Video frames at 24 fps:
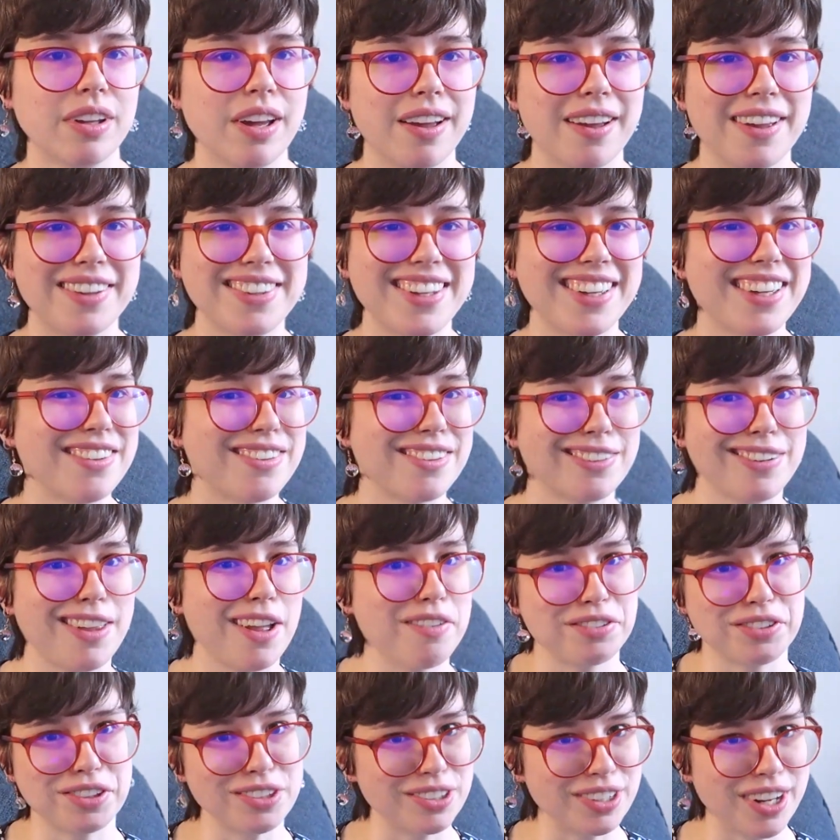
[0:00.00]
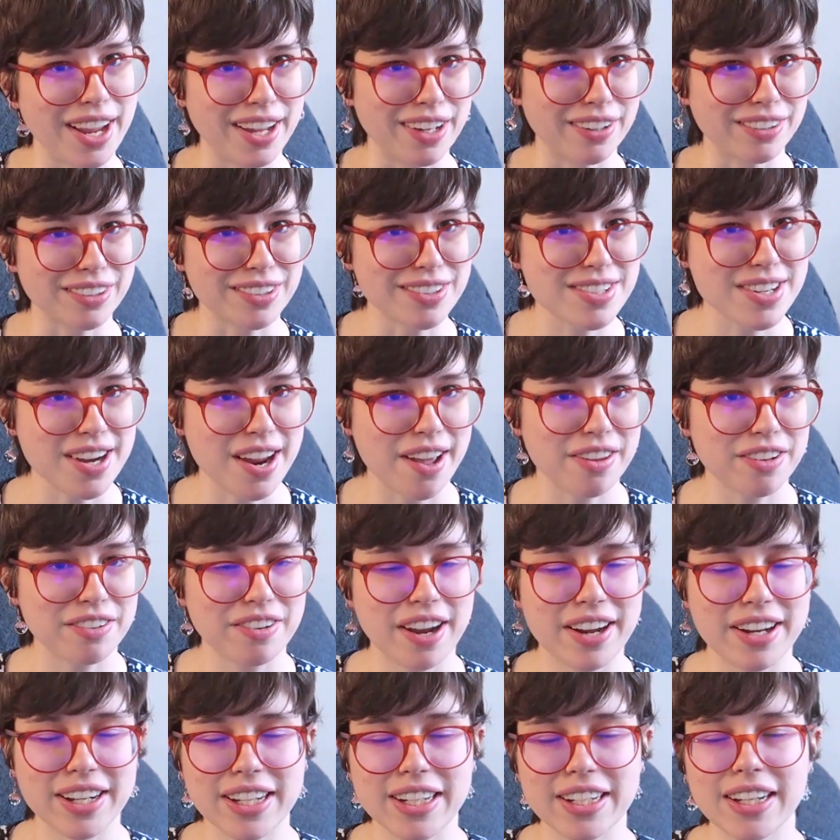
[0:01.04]
They either love her or hate her style of
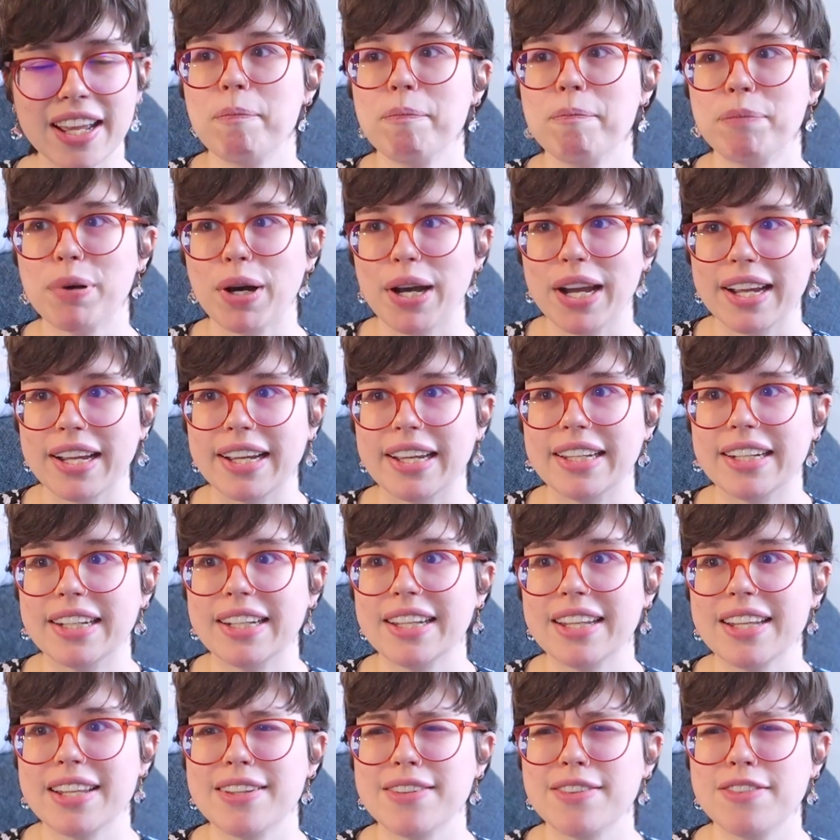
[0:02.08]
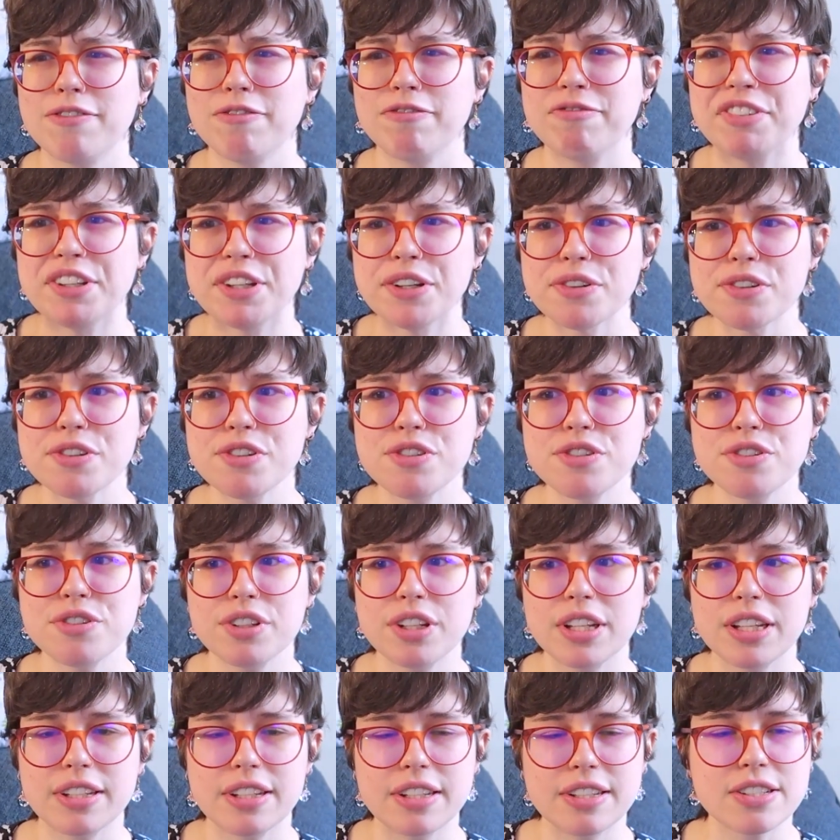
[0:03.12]
writing, but it's
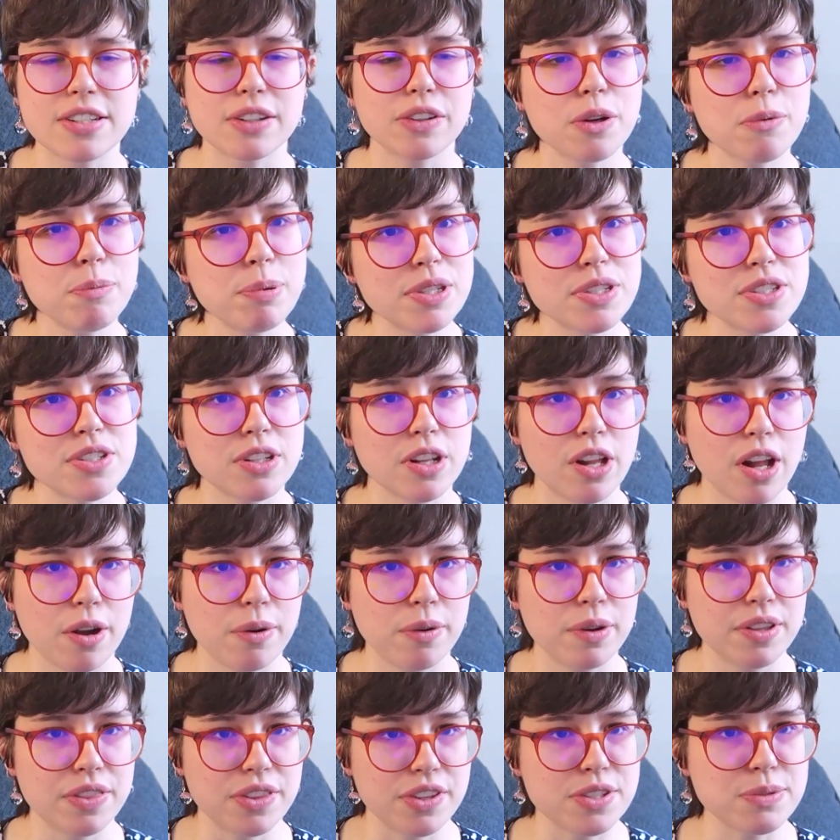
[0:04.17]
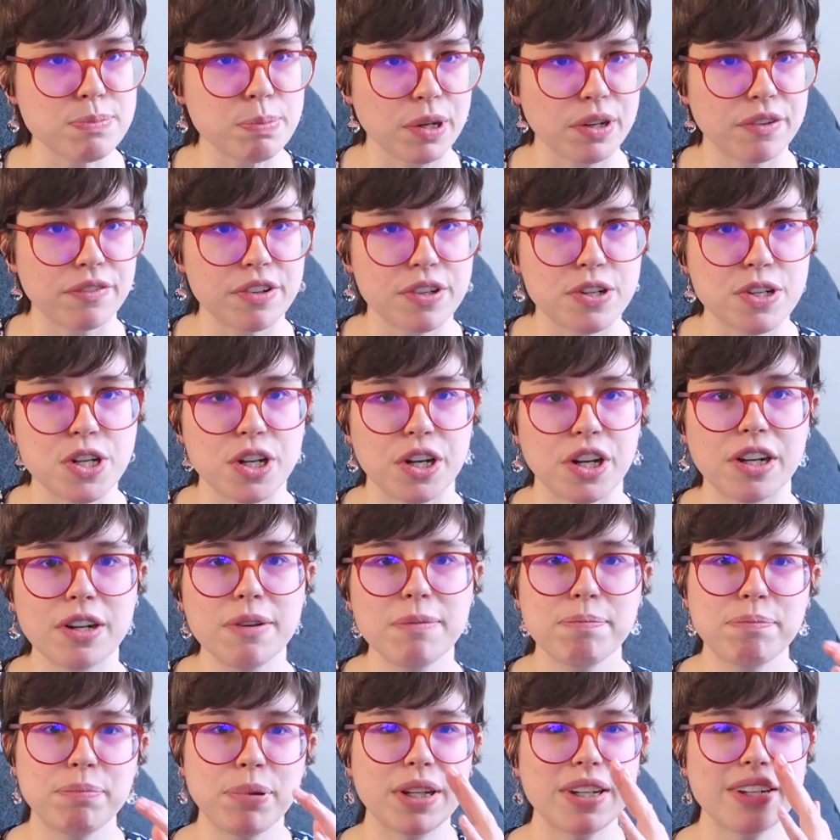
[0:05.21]
a little bit slow in this book for
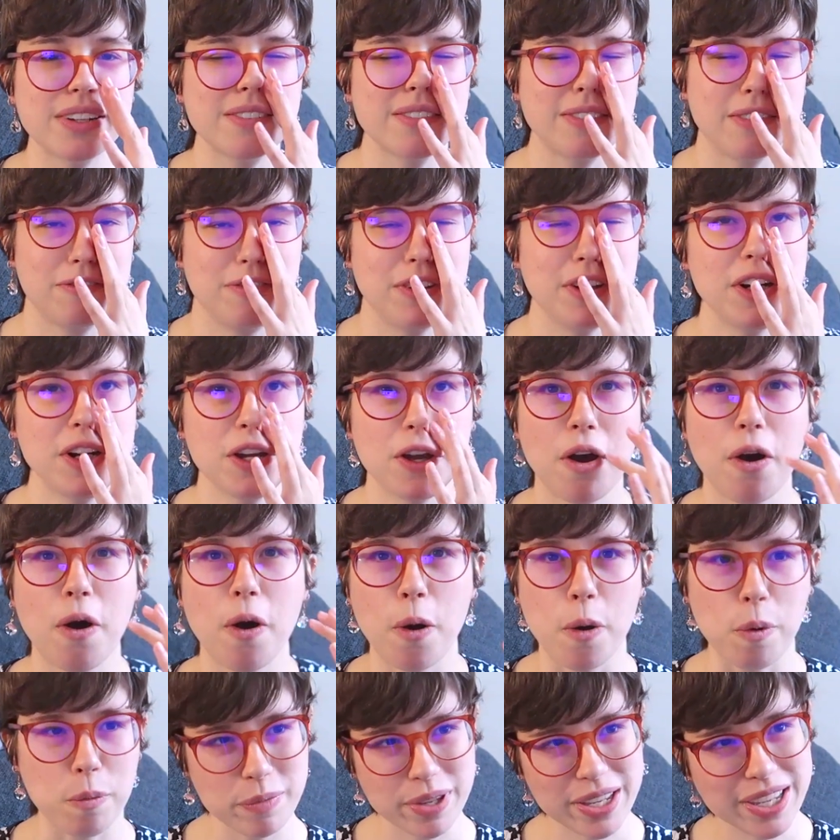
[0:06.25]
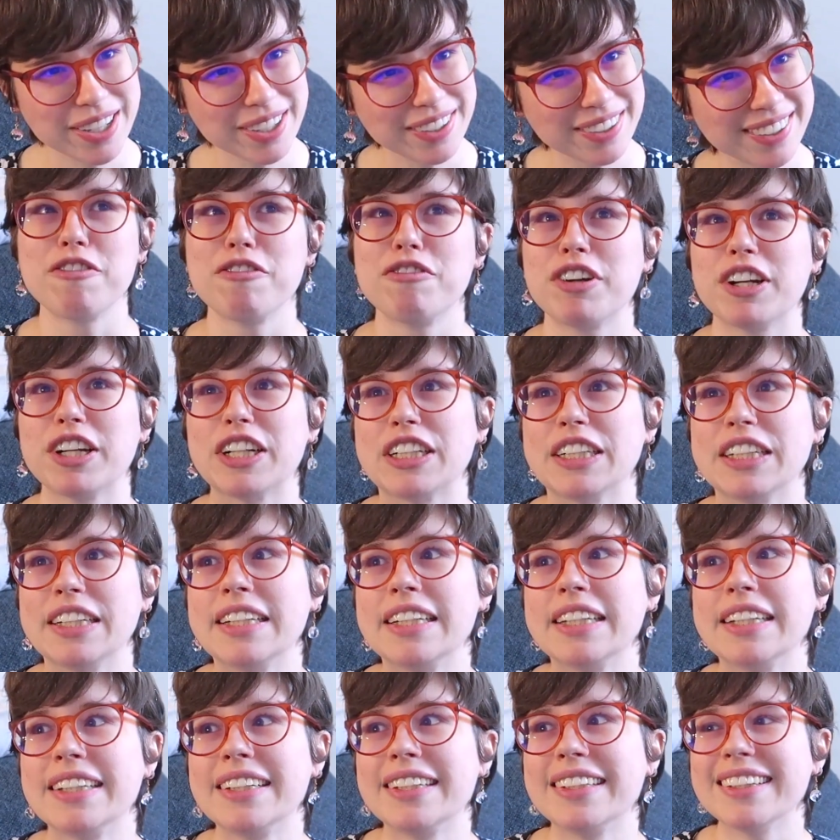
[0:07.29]
sure, but very homey,
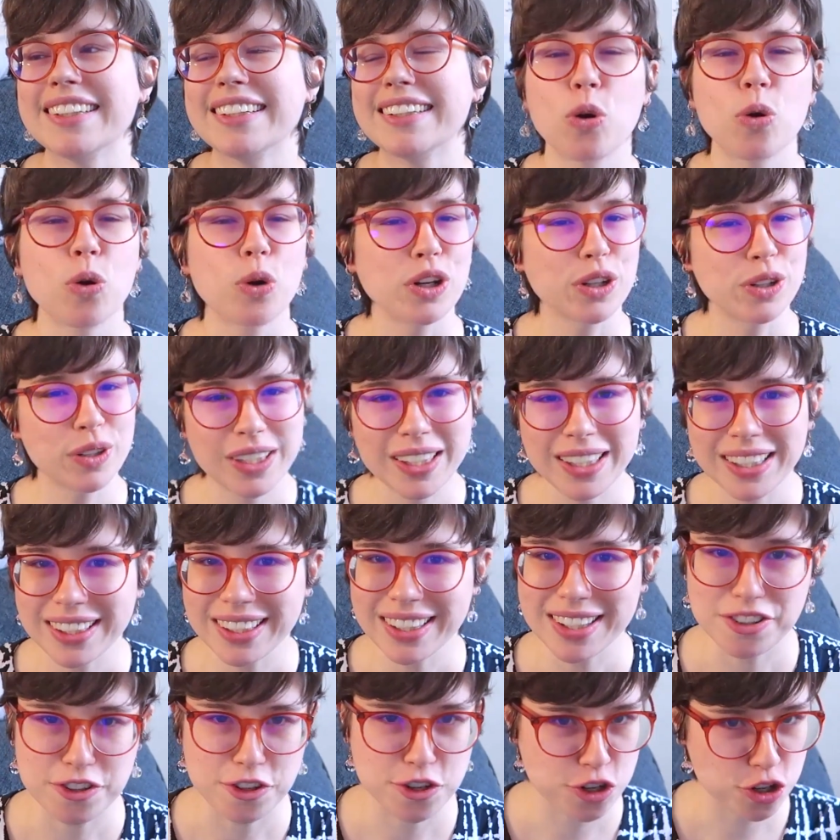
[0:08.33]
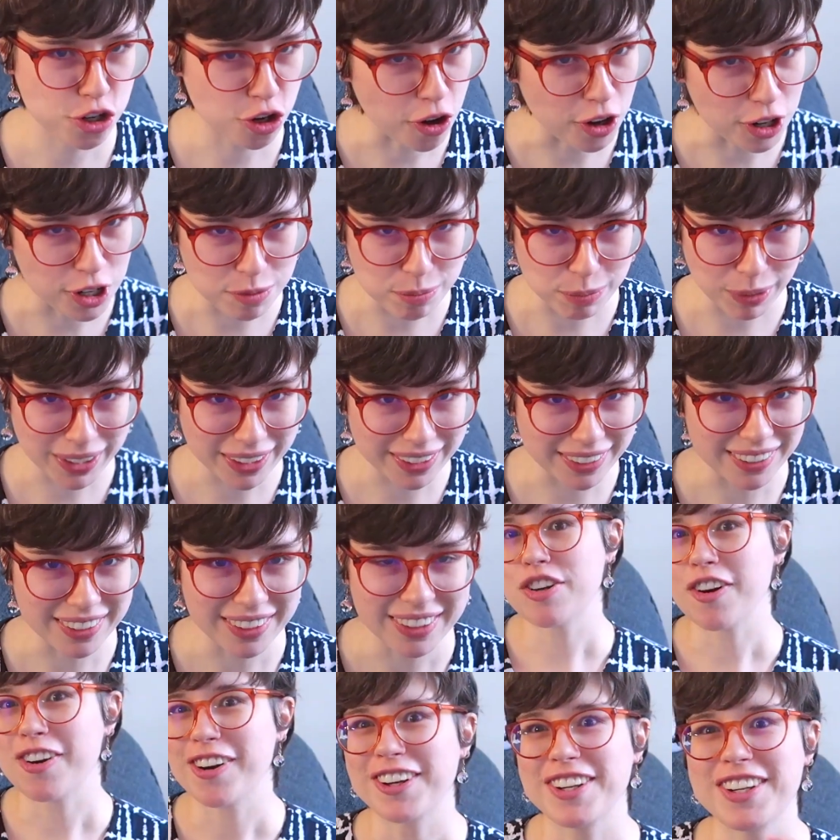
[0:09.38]
very quirky and charming.
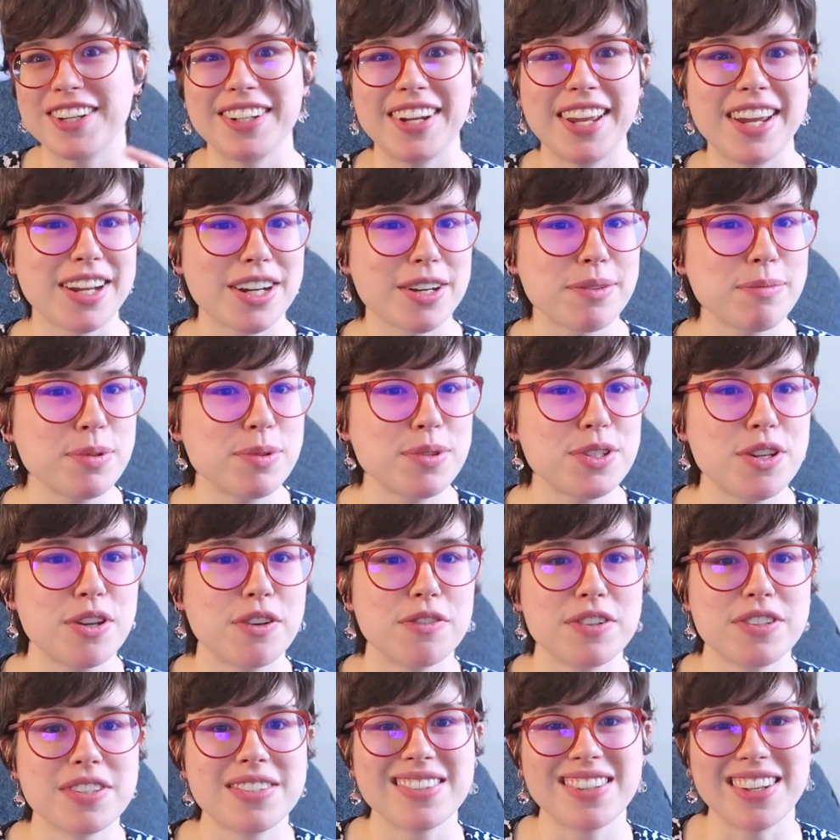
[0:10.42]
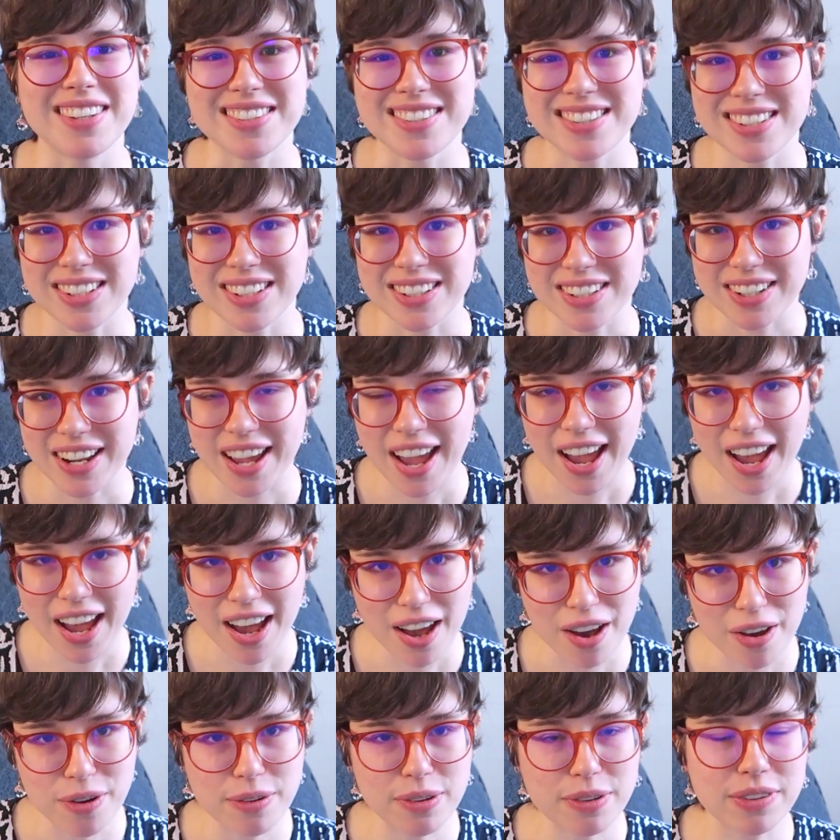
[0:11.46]
Talking animals, you have a sentient
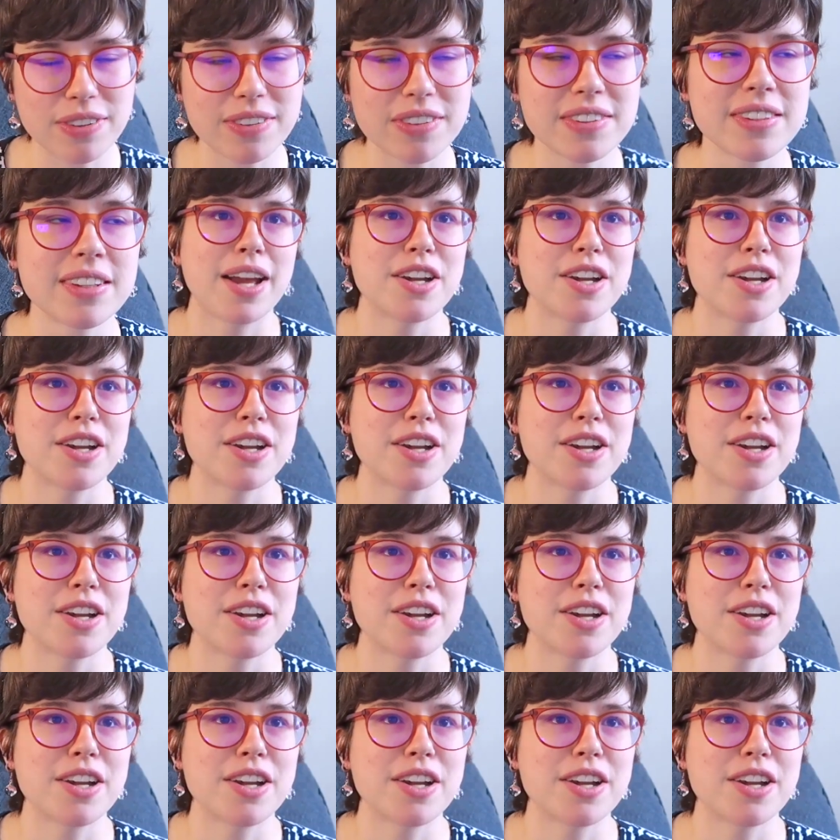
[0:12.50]
house.